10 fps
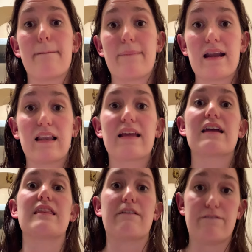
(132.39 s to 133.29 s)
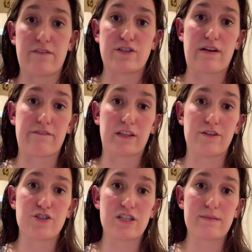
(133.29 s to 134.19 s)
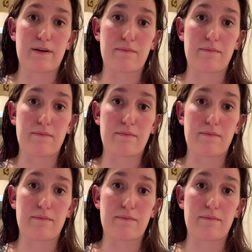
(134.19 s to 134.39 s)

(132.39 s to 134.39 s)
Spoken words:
pedaling at that 50 revolutions per